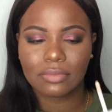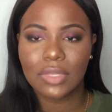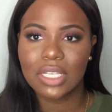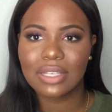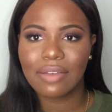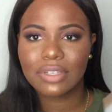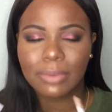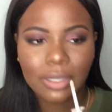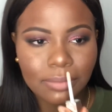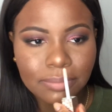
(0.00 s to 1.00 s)
Doesn't have a
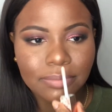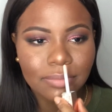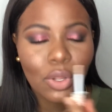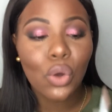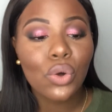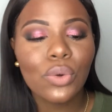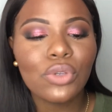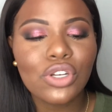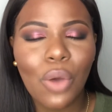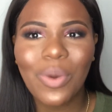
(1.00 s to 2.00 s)
smell. Oh,
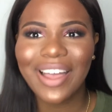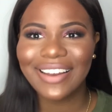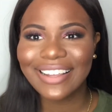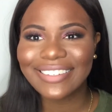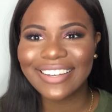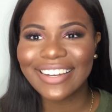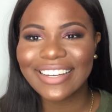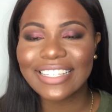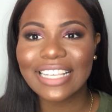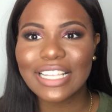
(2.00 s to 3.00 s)
you know what? It
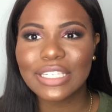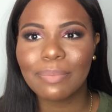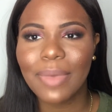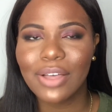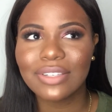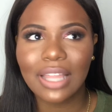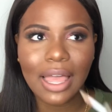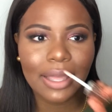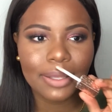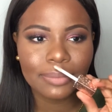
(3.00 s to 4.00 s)
does. It smells
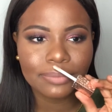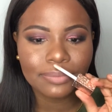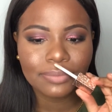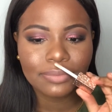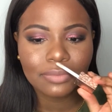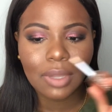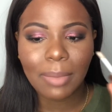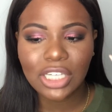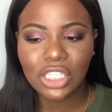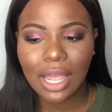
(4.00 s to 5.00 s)
like
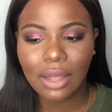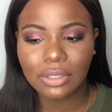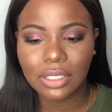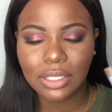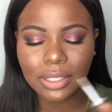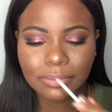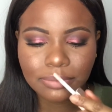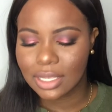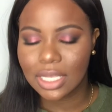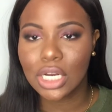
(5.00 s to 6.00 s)
my childhood.
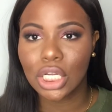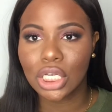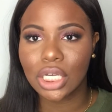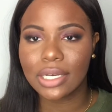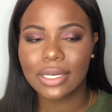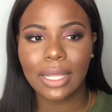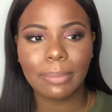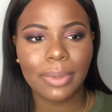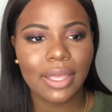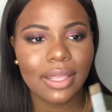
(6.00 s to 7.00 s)
Get a good
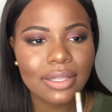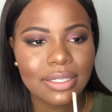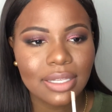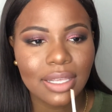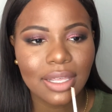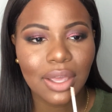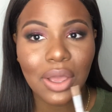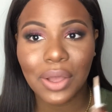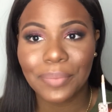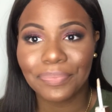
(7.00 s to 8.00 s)
dip and see
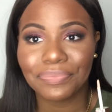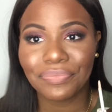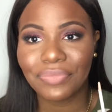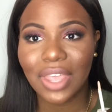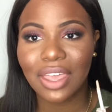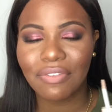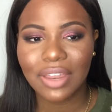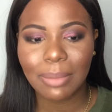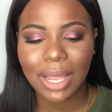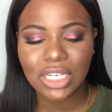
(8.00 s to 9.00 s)
if
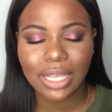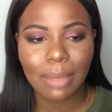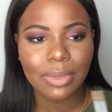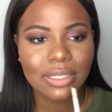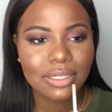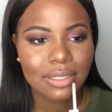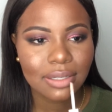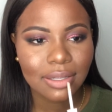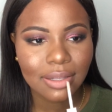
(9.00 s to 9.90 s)
any magic happens.